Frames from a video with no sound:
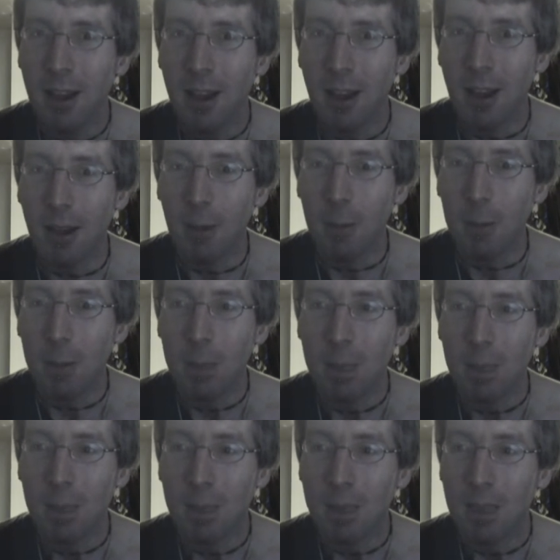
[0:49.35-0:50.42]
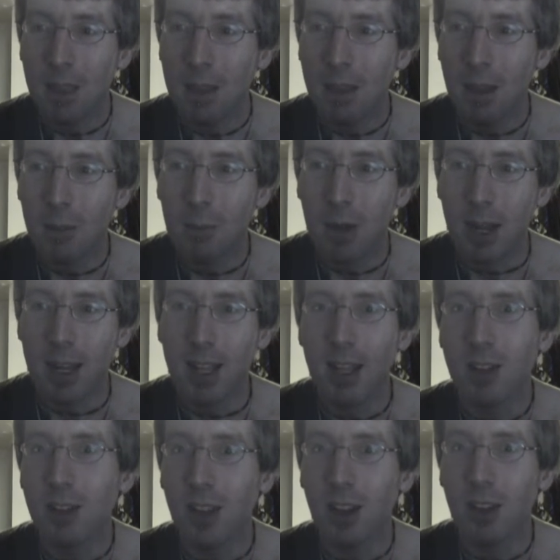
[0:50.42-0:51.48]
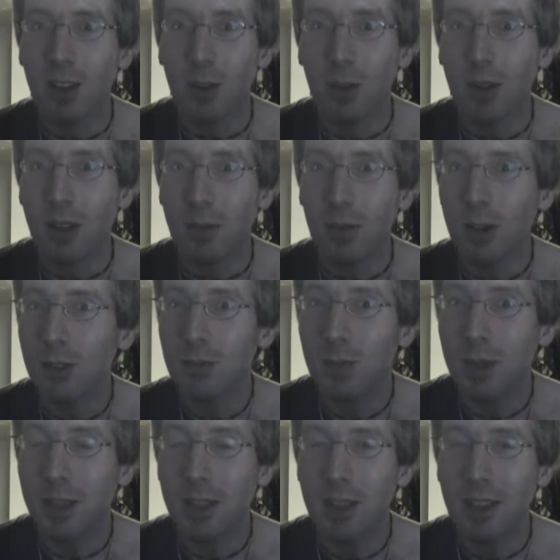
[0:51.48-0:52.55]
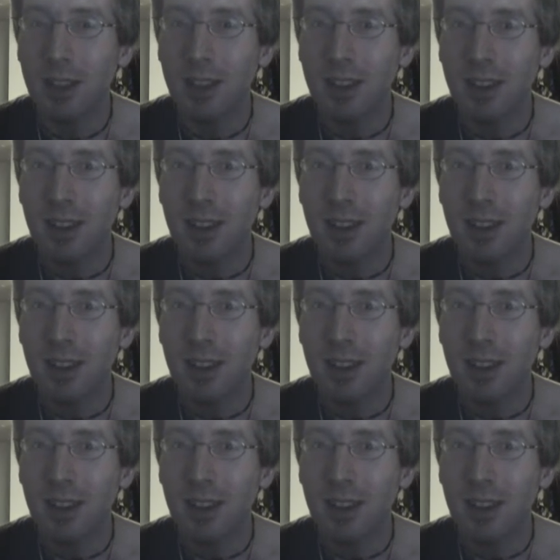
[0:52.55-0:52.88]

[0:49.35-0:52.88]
Um, but I can tell you, it must be